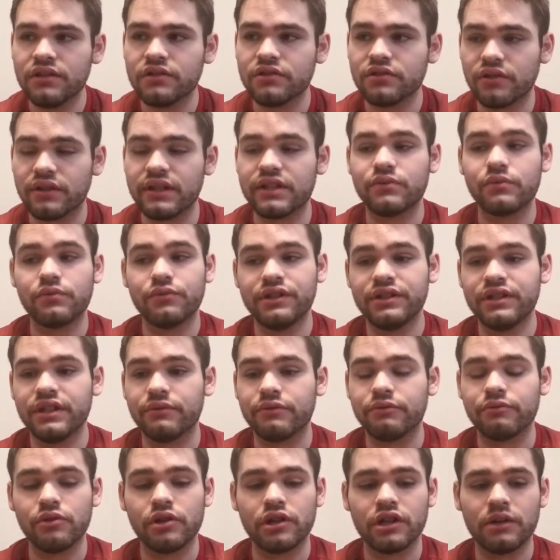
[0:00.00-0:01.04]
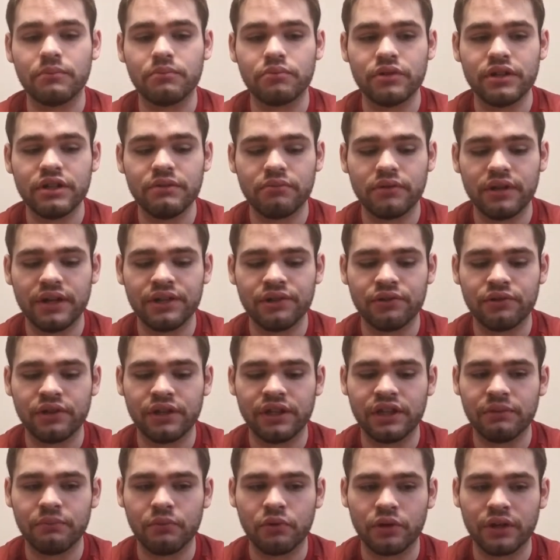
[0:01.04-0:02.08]
So that's what we did. We woke up pretty bright and
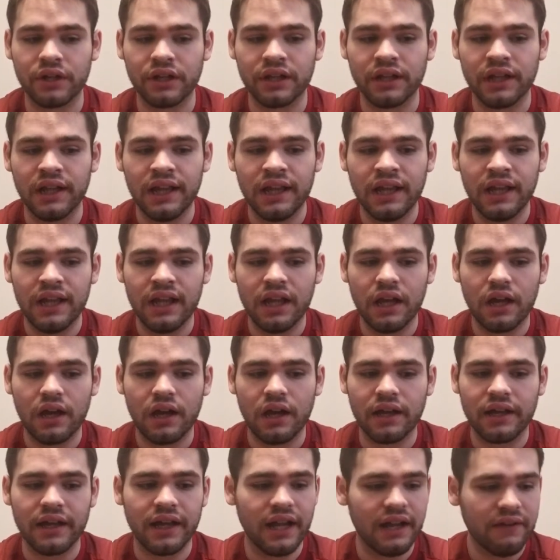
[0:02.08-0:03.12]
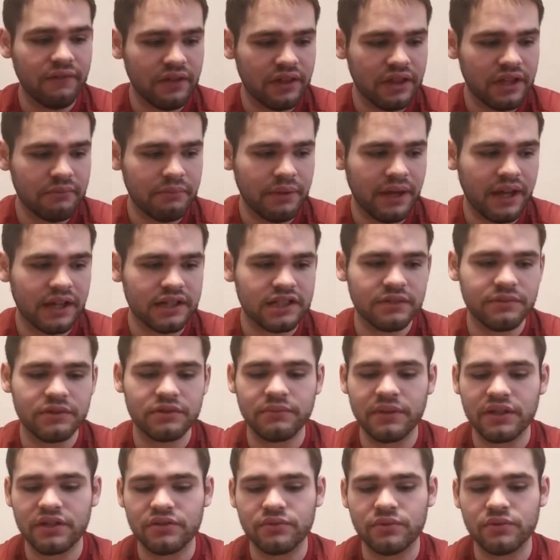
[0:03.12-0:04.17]
early in the morning, uh, got everything packed up
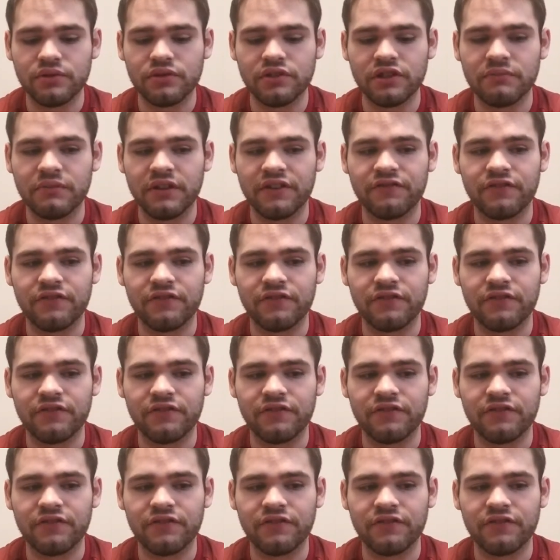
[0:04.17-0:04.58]
as best we could.